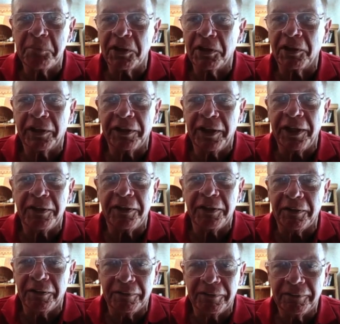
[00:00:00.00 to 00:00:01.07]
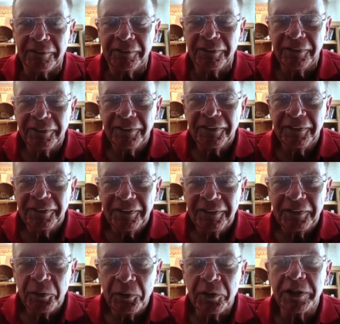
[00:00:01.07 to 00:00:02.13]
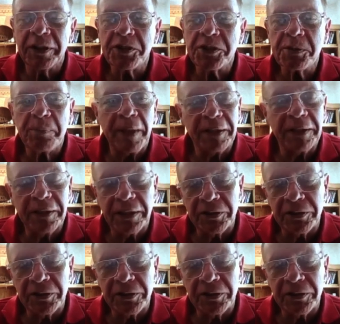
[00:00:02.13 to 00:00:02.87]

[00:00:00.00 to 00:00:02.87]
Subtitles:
middle, and end, really expand